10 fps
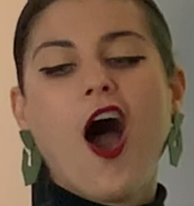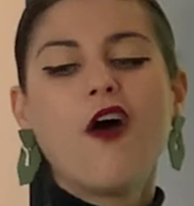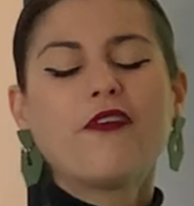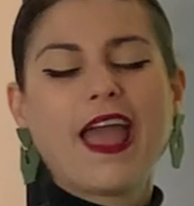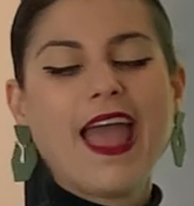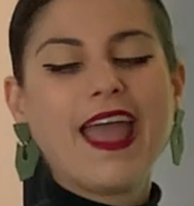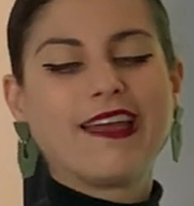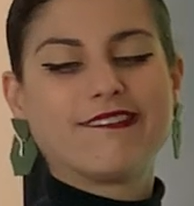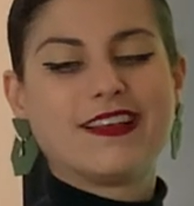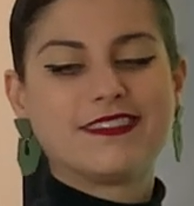
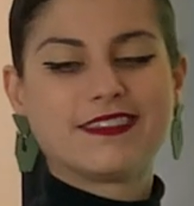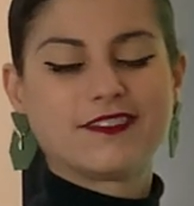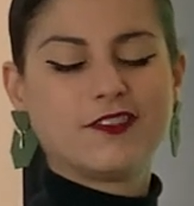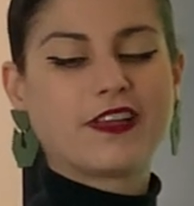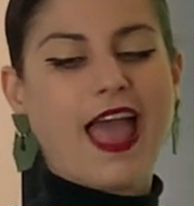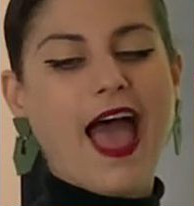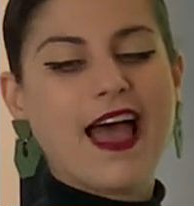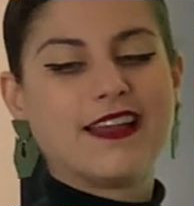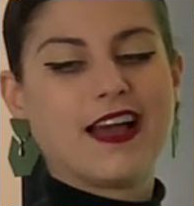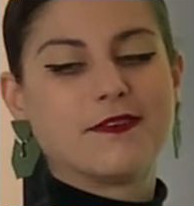Okay, let's look
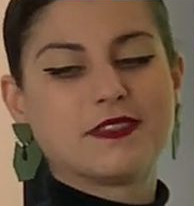at um,